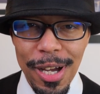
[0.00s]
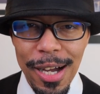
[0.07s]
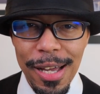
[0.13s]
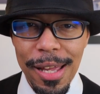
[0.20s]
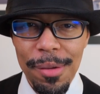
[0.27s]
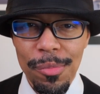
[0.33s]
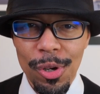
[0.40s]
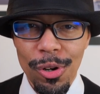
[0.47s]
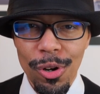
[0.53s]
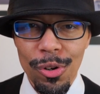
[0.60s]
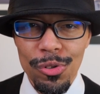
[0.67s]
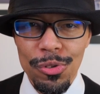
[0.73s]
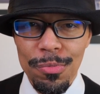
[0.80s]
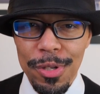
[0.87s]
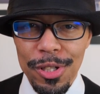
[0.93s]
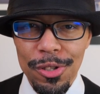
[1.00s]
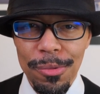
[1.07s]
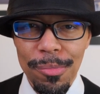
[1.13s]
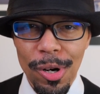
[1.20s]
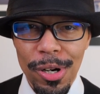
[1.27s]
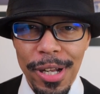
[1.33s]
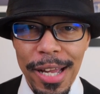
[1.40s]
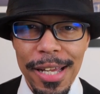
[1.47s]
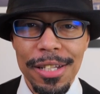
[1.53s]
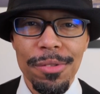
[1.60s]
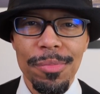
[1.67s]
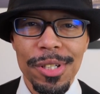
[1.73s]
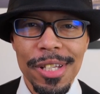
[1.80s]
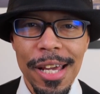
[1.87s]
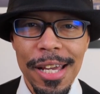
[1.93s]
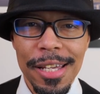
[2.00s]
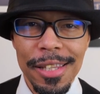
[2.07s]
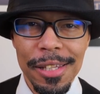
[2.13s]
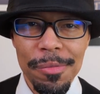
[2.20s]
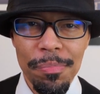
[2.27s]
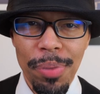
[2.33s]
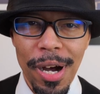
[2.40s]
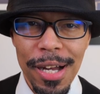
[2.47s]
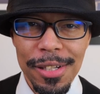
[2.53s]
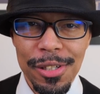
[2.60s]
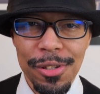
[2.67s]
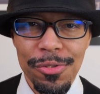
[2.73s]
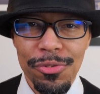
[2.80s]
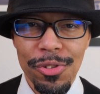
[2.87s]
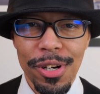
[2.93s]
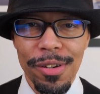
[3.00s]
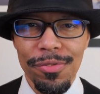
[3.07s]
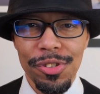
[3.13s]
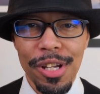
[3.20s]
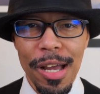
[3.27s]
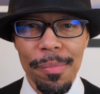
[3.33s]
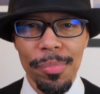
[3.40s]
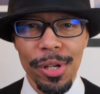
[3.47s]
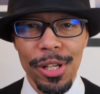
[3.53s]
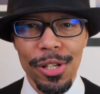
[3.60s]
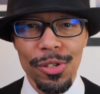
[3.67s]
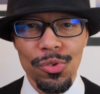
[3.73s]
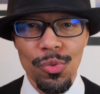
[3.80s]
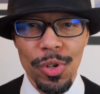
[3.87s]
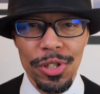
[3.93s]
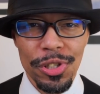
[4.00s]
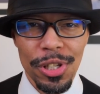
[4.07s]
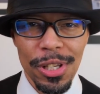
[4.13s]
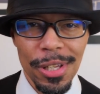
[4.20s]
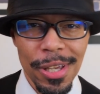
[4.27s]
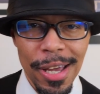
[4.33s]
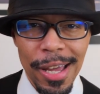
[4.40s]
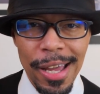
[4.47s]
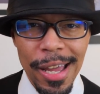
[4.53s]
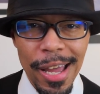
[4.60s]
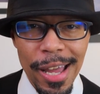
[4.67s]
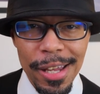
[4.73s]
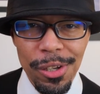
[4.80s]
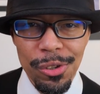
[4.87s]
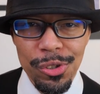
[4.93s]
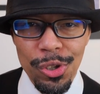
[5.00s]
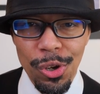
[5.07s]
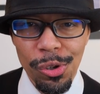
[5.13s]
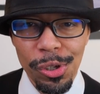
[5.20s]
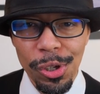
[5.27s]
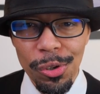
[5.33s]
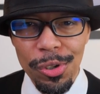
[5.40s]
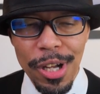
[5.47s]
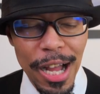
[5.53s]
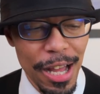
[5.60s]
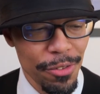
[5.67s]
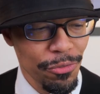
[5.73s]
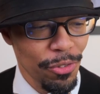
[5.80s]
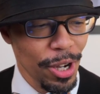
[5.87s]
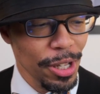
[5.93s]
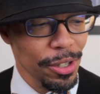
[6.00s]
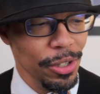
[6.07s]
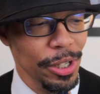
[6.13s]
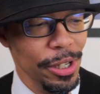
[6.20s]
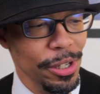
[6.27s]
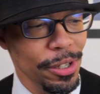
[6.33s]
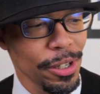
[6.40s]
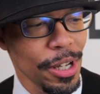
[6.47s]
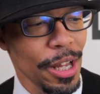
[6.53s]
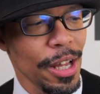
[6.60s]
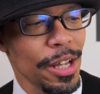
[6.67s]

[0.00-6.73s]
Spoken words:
I am your host, Mr. Mark Antimate, the pontiff of Japanese whiskey and your Tokyo Godfather here.